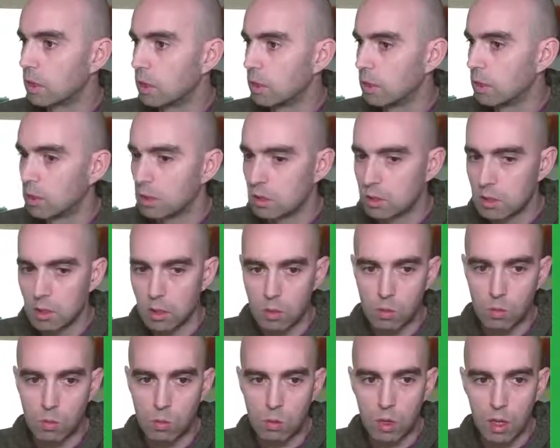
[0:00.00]
So
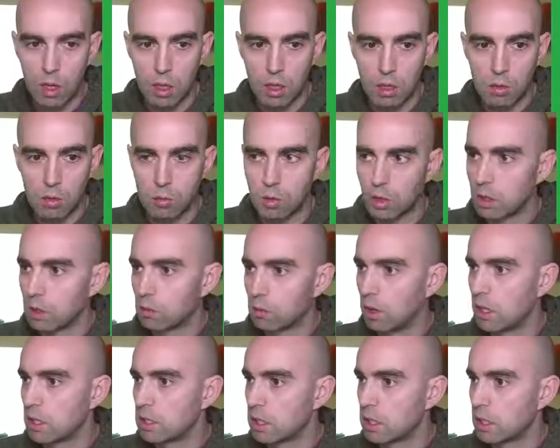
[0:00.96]
while we're
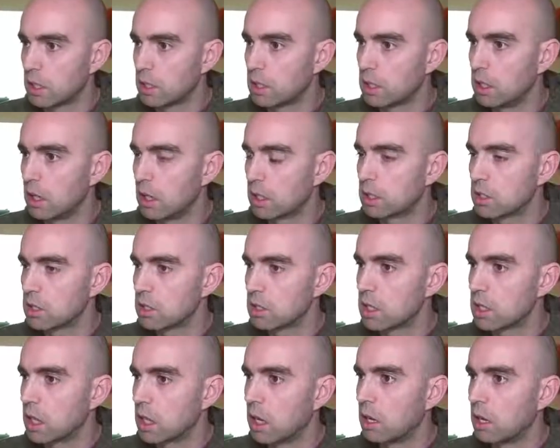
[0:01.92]
waiting, actually, let's just
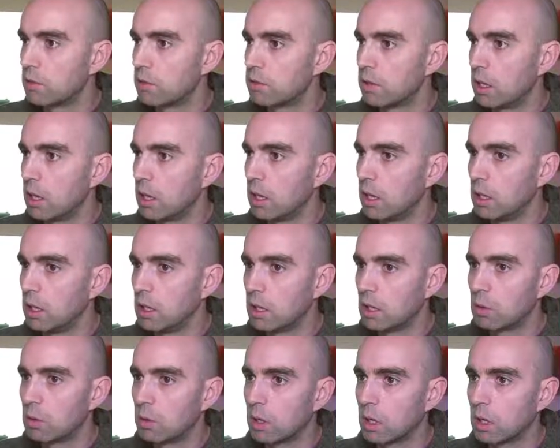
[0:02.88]
have a
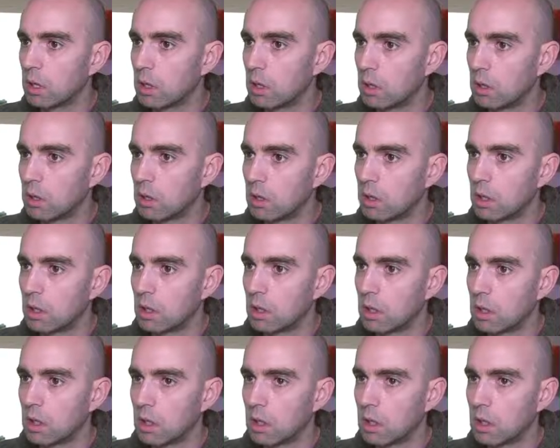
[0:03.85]
quick look at